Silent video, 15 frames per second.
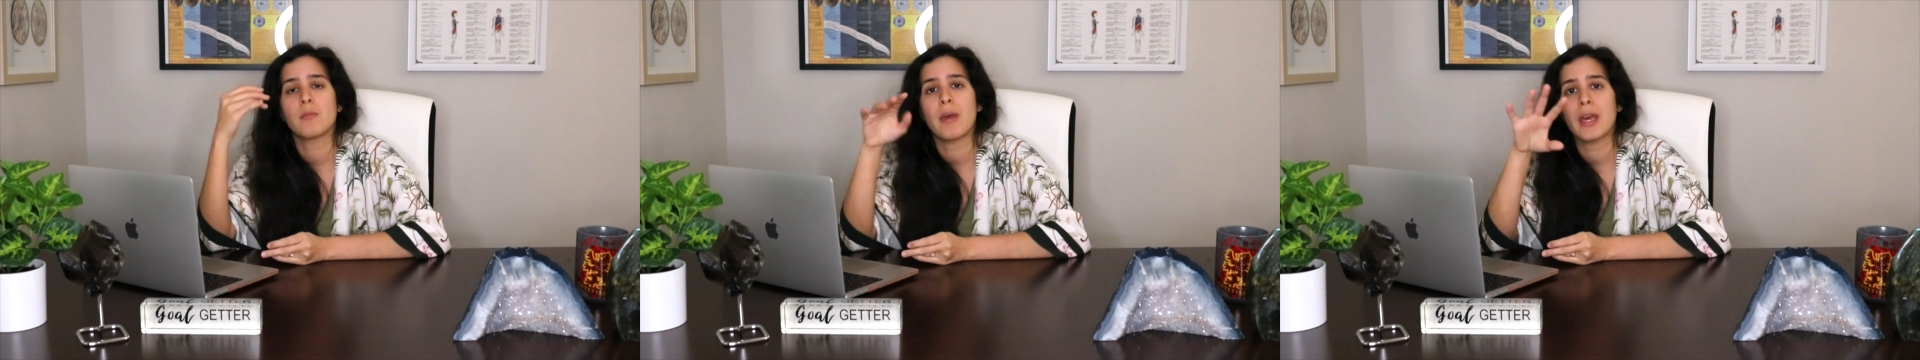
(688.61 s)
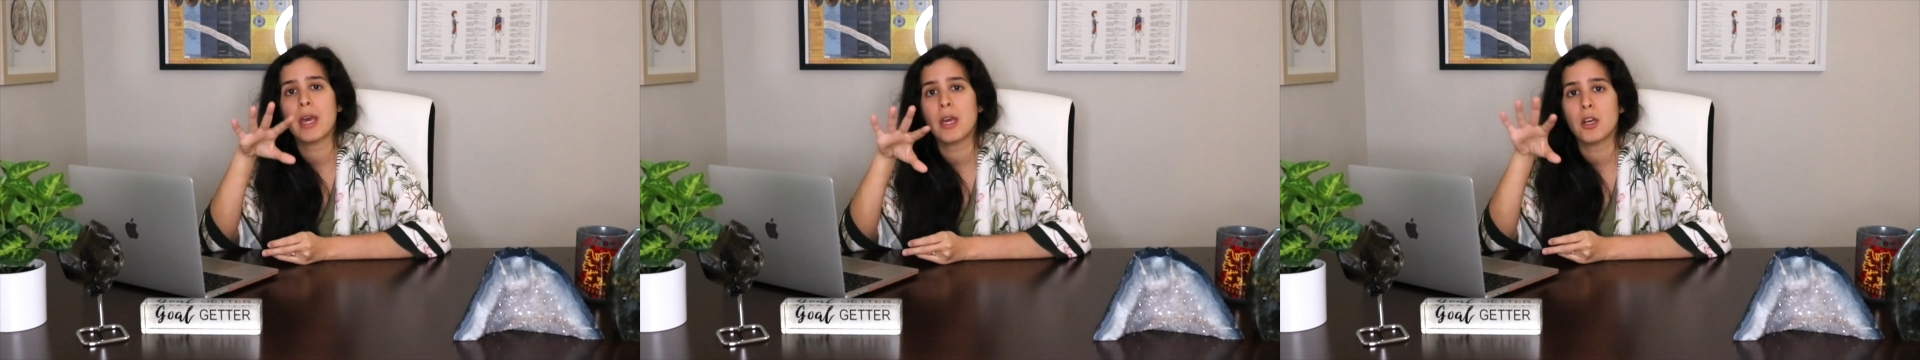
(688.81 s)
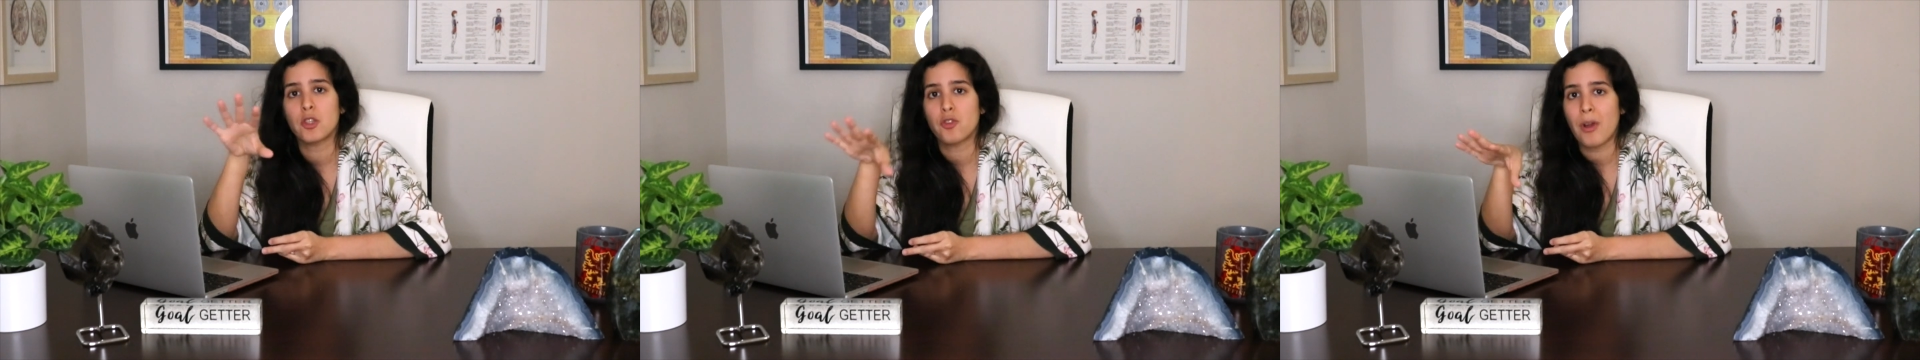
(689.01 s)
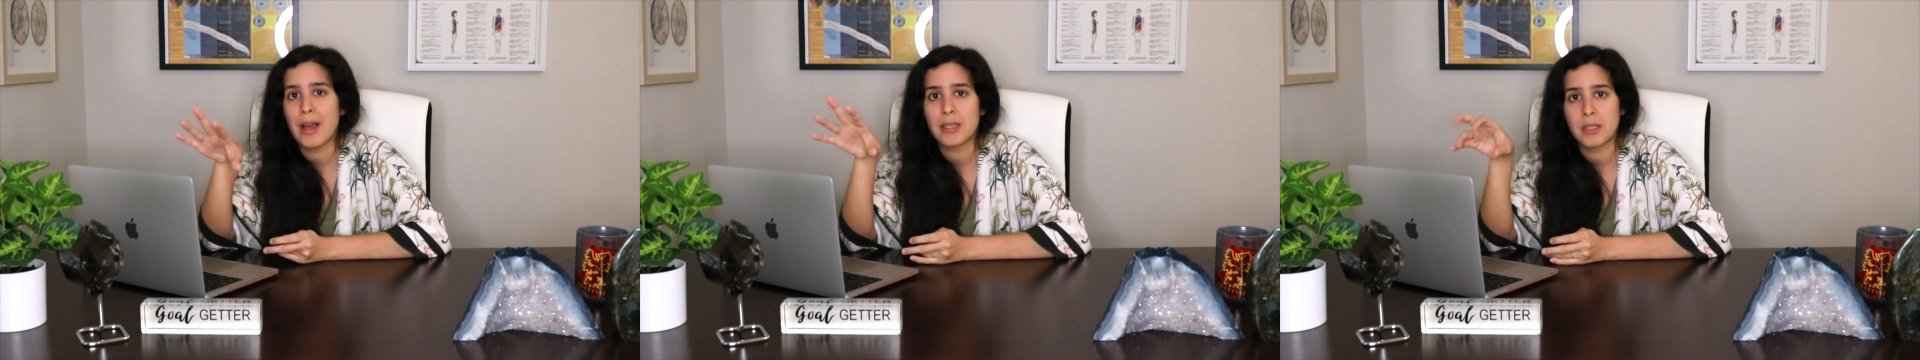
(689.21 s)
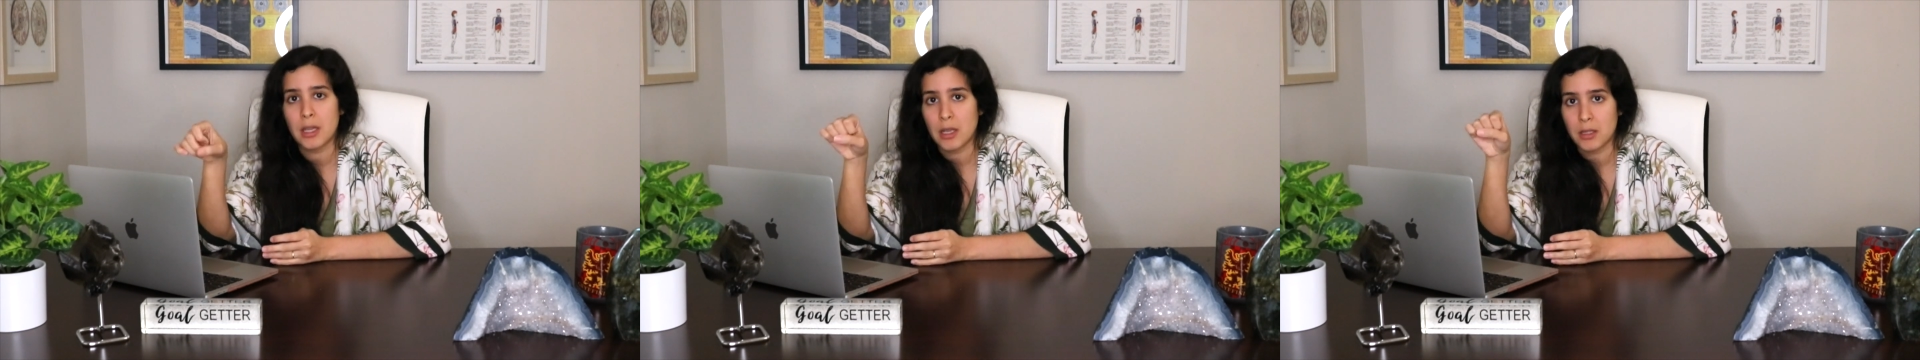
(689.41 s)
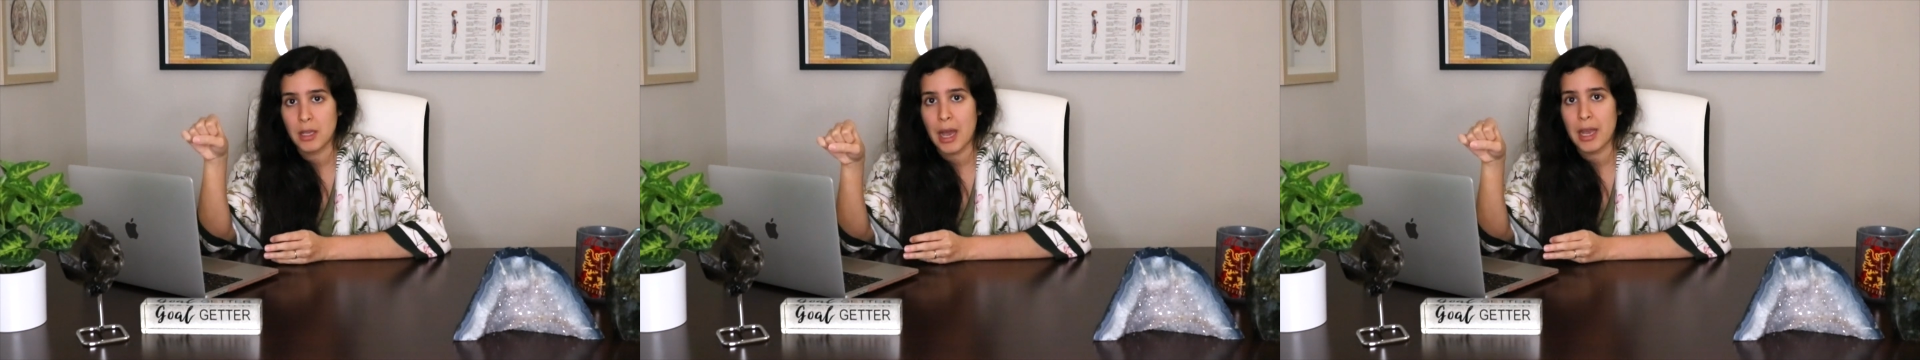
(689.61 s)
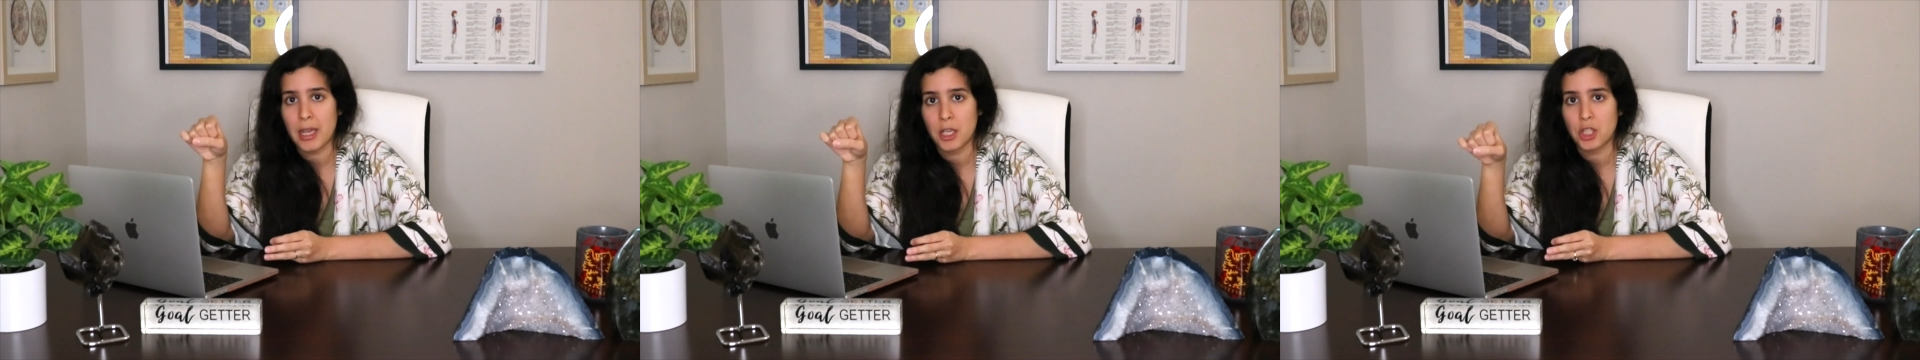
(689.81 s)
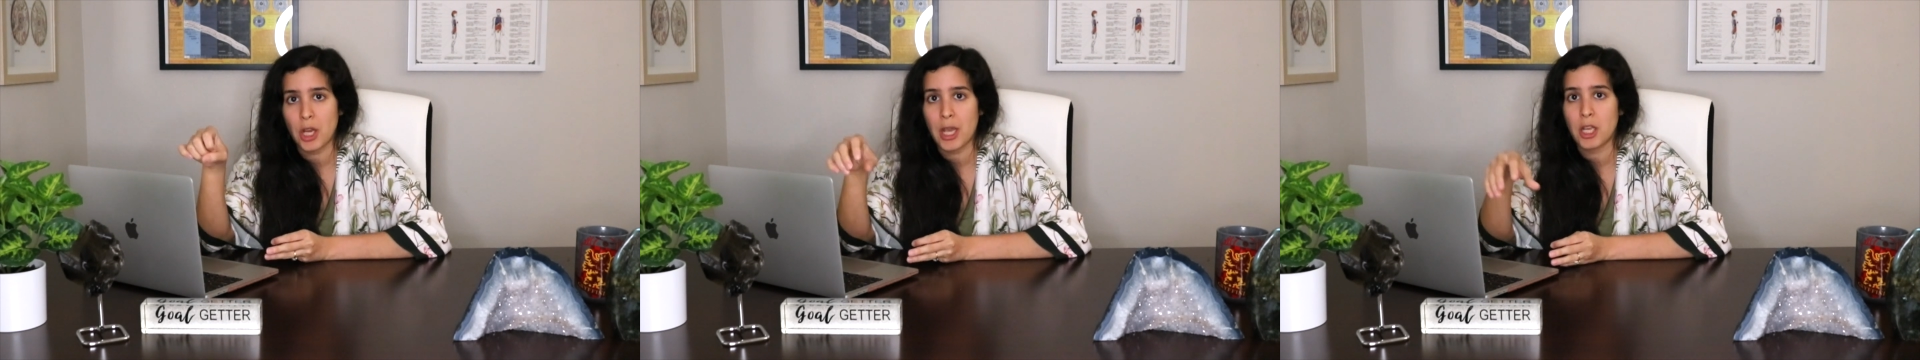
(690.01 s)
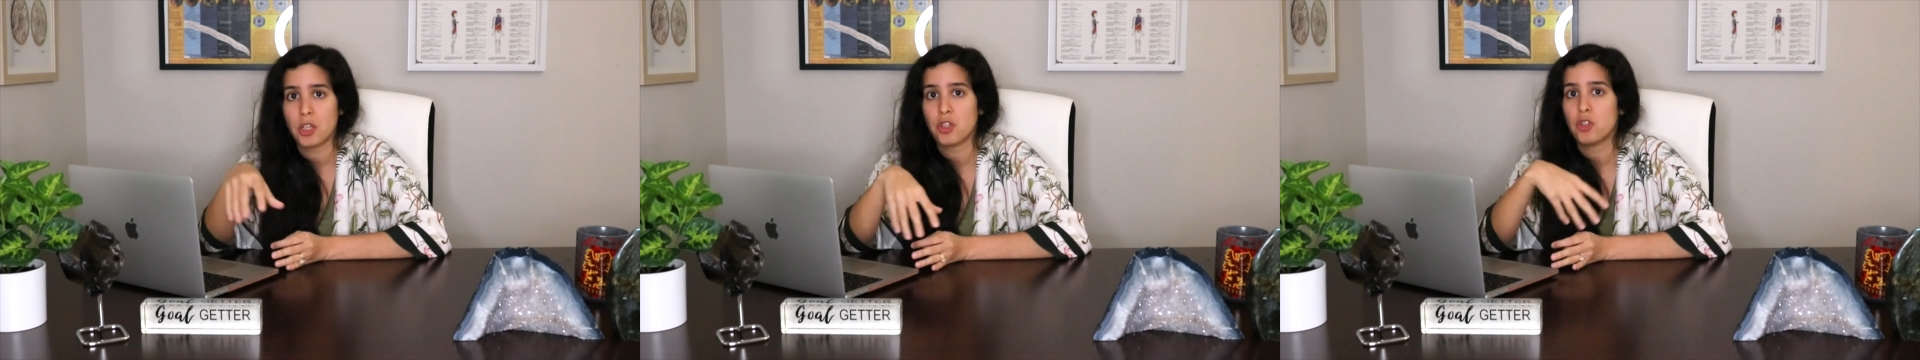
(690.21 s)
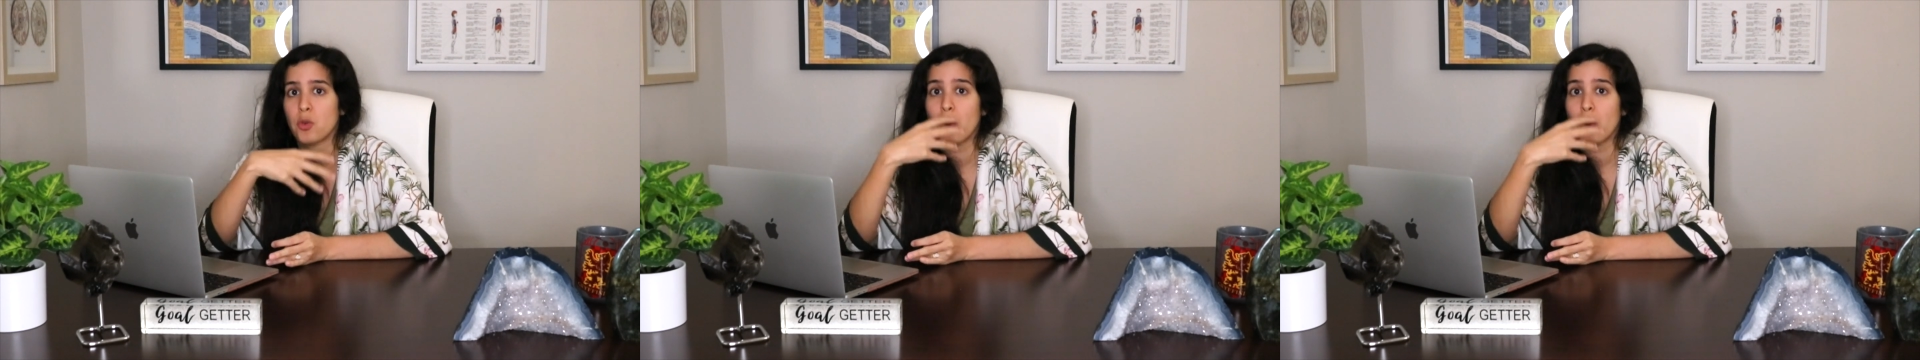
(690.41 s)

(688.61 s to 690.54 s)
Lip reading: making a drastic diet change